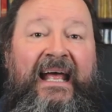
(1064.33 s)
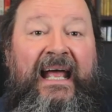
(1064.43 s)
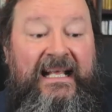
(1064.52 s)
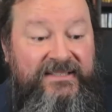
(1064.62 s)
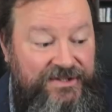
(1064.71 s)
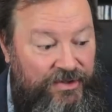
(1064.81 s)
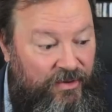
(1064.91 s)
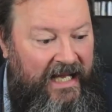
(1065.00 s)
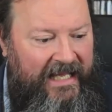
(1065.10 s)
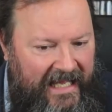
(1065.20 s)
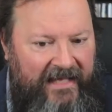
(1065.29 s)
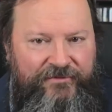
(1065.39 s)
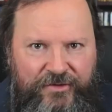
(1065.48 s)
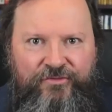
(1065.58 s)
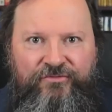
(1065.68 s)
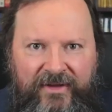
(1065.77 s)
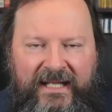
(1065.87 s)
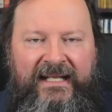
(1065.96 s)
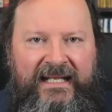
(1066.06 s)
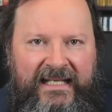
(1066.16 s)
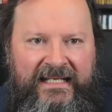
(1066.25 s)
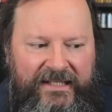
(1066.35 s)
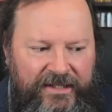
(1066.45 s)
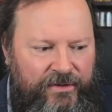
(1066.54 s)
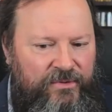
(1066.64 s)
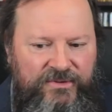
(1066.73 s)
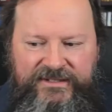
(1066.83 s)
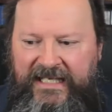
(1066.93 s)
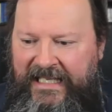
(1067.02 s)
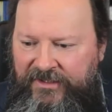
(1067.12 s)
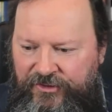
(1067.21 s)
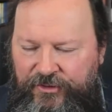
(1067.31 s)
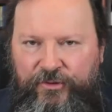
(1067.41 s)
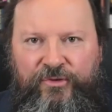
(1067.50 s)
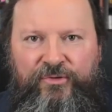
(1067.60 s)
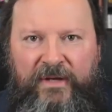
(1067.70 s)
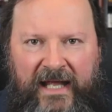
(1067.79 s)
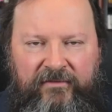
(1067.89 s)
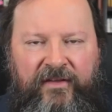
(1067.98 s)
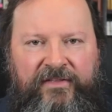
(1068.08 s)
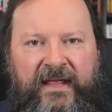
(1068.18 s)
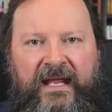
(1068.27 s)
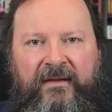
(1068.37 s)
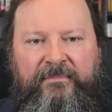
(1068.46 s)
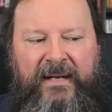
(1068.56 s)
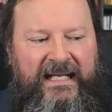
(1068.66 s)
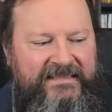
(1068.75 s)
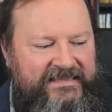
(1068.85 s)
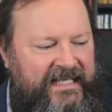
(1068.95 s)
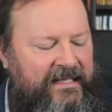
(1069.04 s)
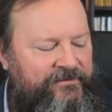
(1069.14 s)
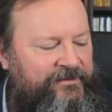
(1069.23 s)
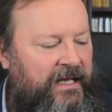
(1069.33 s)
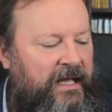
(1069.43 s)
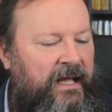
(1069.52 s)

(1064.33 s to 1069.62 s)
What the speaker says: And so I have to really use and do everything myself,